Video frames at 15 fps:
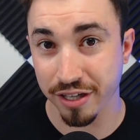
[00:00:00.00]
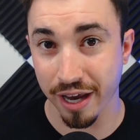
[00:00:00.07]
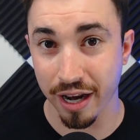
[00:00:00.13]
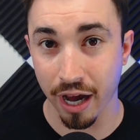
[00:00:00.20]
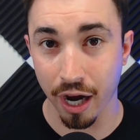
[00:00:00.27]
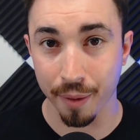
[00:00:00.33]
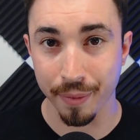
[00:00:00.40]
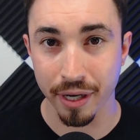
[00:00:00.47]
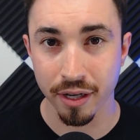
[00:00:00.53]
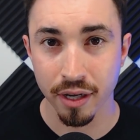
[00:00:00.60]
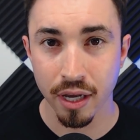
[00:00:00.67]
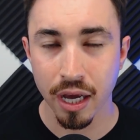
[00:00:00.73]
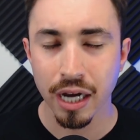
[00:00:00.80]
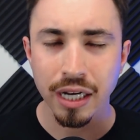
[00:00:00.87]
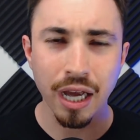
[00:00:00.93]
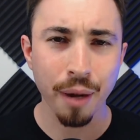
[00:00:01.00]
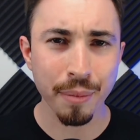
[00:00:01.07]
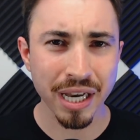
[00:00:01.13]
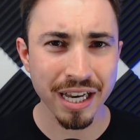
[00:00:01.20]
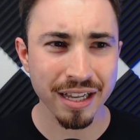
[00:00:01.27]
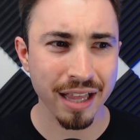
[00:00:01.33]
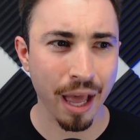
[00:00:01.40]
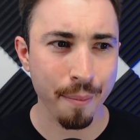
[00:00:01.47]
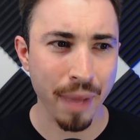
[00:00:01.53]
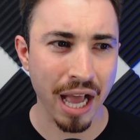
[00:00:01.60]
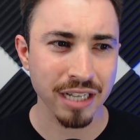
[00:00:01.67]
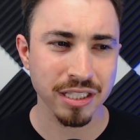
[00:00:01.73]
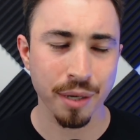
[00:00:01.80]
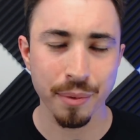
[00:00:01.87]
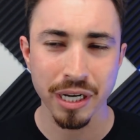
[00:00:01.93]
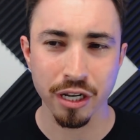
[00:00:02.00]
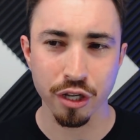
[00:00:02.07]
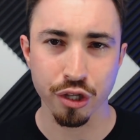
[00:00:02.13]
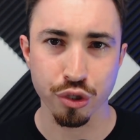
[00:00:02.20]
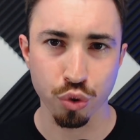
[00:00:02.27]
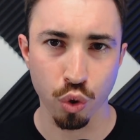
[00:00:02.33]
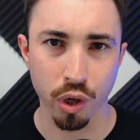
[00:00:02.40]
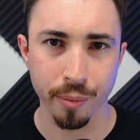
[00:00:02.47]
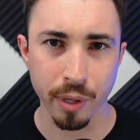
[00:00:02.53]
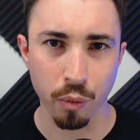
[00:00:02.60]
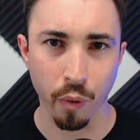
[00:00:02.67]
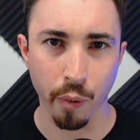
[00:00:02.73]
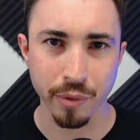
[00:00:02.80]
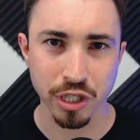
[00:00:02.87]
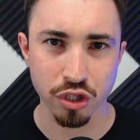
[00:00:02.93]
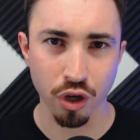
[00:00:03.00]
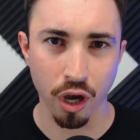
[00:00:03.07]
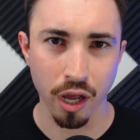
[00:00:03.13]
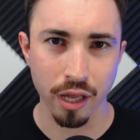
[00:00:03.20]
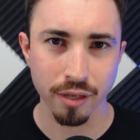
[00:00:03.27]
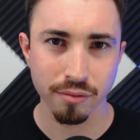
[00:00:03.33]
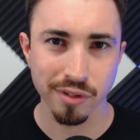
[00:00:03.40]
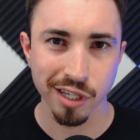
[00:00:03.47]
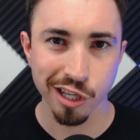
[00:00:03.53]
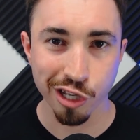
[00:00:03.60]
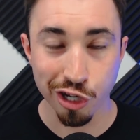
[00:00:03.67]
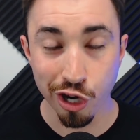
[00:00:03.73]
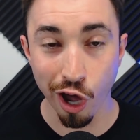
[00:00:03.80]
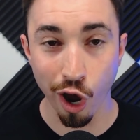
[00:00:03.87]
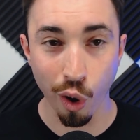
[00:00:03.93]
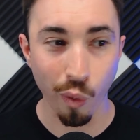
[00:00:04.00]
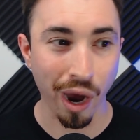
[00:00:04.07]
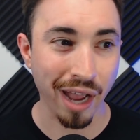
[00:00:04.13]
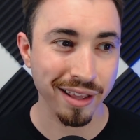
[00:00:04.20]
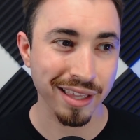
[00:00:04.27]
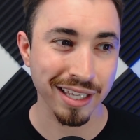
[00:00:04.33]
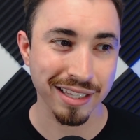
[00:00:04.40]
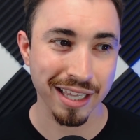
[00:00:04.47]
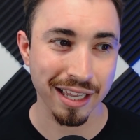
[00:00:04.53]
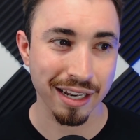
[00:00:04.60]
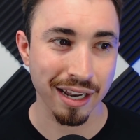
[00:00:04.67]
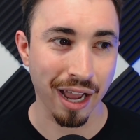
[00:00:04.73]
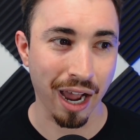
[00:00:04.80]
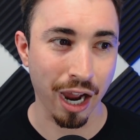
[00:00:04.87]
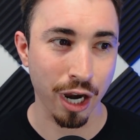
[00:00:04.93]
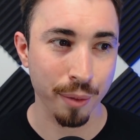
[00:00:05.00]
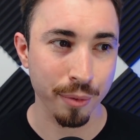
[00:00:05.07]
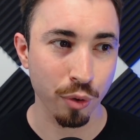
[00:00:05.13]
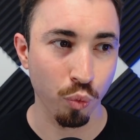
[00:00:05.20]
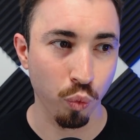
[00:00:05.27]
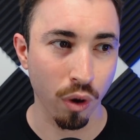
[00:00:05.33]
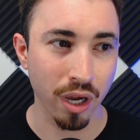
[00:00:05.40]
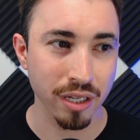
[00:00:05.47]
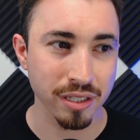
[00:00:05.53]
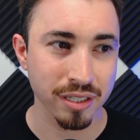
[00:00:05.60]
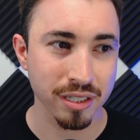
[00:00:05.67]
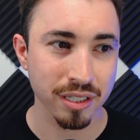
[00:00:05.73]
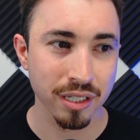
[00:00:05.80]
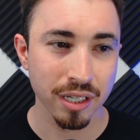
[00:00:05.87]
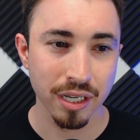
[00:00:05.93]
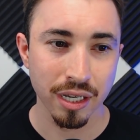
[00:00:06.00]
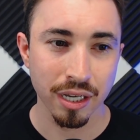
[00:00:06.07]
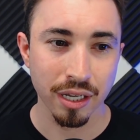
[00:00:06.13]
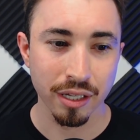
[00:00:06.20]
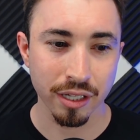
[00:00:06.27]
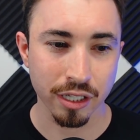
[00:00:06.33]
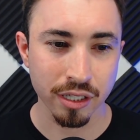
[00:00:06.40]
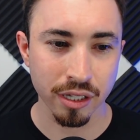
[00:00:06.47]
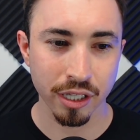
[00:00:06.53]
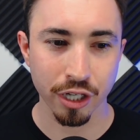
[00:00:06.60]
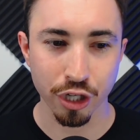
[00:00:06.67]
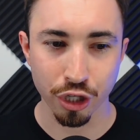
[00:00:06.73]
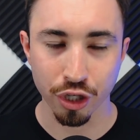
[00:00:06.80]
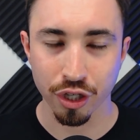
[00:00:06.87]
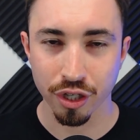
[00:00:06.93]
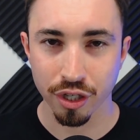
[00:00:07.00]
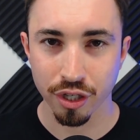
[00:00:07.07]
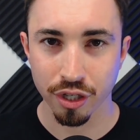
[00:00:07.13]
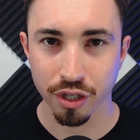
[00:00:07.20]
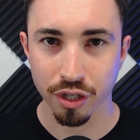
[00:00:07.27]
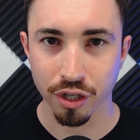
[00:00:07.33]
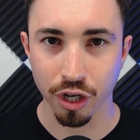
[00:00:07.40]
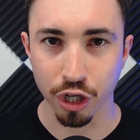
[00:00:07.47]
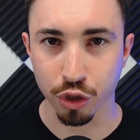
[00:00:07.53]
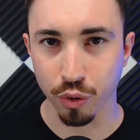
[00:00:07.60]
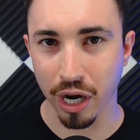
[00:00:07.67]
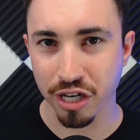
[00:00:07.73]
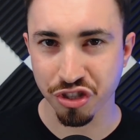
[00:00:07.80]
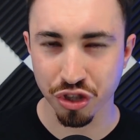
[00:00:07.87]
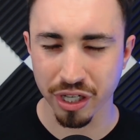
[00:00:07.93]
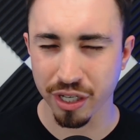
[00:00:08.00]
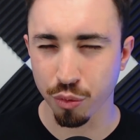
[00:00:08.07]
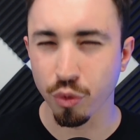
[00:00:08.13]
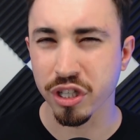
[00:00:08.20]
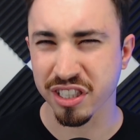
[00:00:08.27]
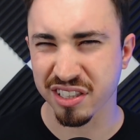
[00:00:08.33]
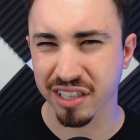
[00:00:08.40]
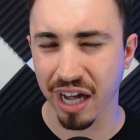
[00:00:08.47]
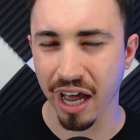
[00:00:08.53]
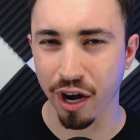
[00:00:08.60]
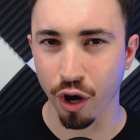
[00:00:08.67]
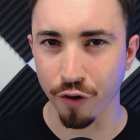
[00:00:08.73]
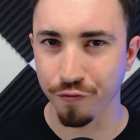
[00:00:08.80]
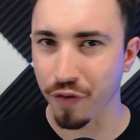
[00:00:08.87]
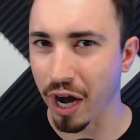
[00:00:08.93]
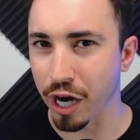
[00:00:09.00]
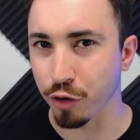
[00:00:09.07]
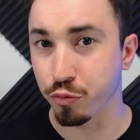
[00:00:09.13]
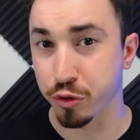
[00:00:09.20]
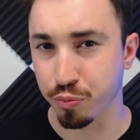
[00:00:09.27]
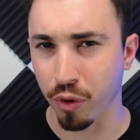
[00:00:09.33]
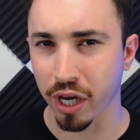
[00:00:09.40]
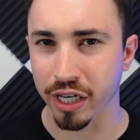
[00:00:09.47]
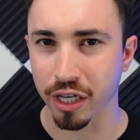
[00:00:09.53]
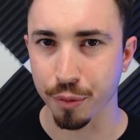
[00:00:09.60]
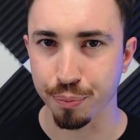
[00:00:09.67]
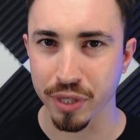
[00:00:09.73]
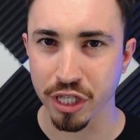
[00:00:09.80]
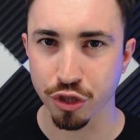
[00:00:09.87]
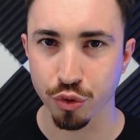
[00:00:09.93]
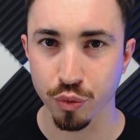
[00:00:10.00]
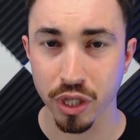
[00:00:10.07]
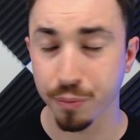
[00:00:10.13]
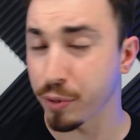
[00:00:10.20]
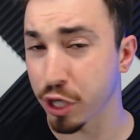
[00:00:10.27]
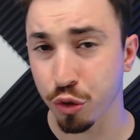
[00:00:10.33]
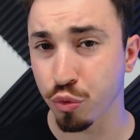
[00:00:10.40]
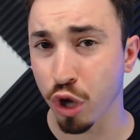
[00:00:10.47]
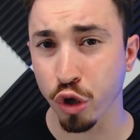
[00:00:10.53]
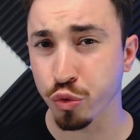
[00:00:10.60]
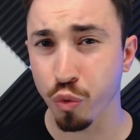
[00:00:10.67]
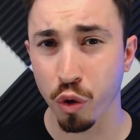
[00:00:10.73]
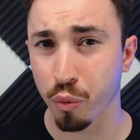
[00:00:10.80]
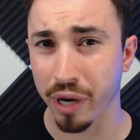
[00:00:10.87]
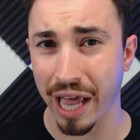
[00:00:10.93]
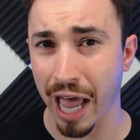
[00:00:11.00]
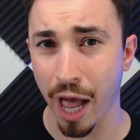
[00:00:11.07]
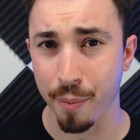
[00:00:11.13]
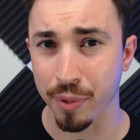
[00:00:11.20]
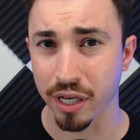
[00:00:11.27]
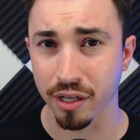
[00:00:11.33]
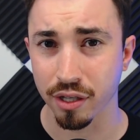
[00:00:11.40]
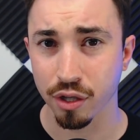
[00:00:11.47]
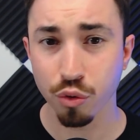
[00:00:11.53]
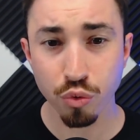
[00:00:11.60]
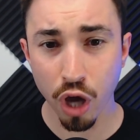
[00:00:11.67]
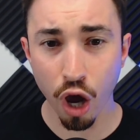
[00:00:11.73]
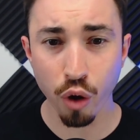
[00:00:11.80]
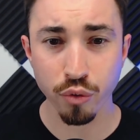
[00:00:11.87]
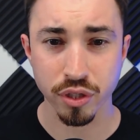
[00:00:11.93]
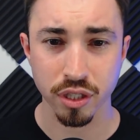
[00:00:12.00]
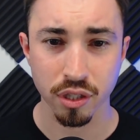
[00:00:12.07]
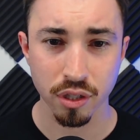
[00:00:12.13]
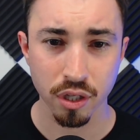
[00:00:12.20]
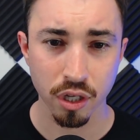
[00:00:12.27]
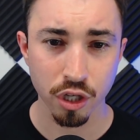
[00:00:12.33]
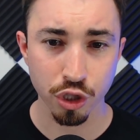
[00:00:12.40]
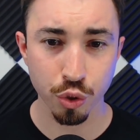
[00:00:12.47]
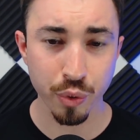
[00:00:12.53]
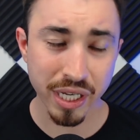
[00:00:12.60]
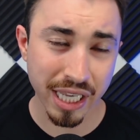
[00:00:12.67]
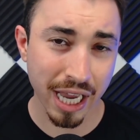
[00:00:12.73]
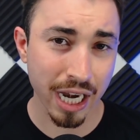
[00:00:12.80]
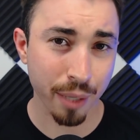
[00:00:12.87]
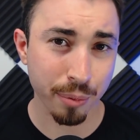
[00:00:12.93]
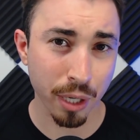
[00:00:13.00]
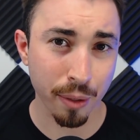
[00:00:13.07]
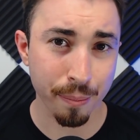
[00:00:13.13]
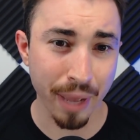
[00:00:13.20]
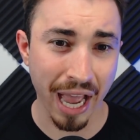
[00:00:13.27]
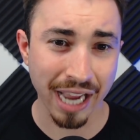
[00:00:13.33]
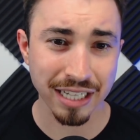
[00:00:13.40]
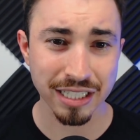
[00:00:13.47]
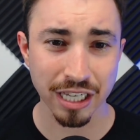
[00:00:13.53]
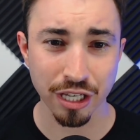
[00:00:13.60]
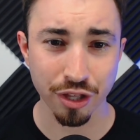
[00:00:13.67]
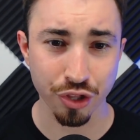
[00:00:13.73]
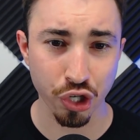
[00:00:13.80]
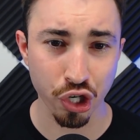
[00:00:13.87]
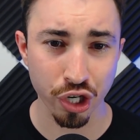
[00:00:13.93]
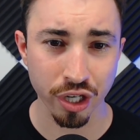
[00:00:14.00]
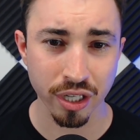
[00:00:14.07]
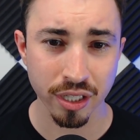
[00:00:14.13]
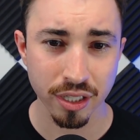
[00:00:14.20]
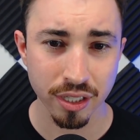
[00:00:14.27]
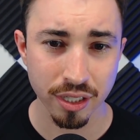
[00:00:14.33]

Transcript: Jaden Ironman. Coming into that match, coming into the tournament where we saw it, no, I think that Ironman was the clear aggressor and was kind of on fire. He was probably going to beat Tariq, but who knows what would have happened? Who knows? Tariq ended up coming back and taking third.